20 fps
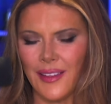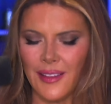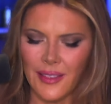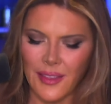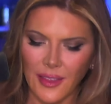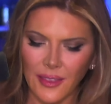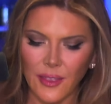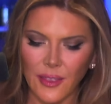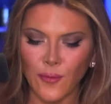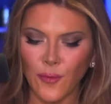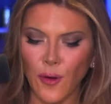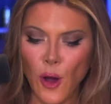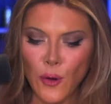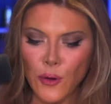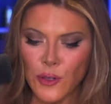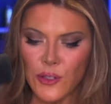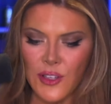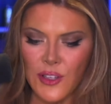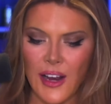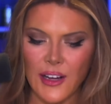that, that the
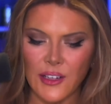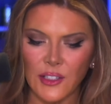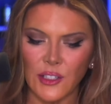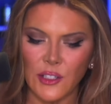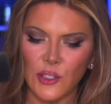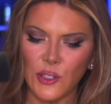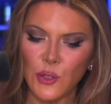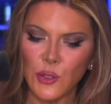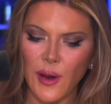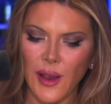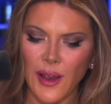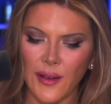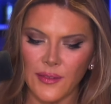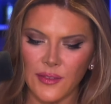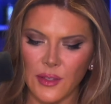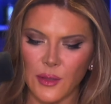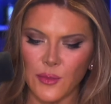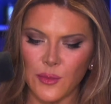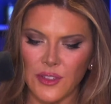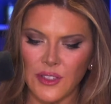voters actually do
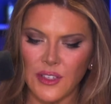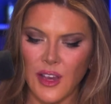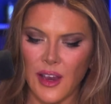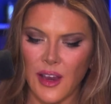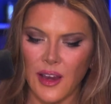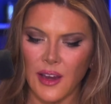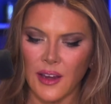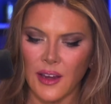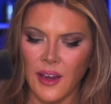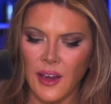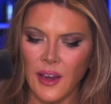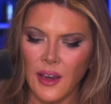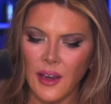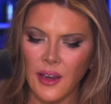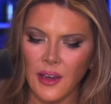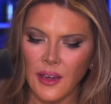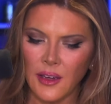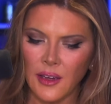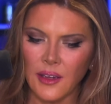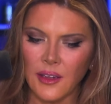have some say
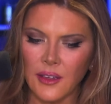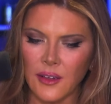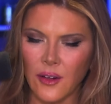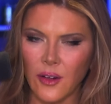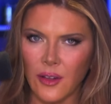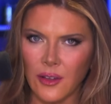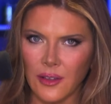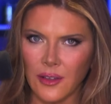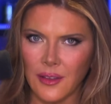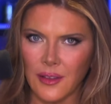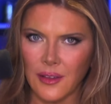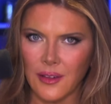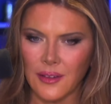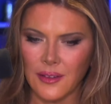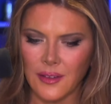in all of these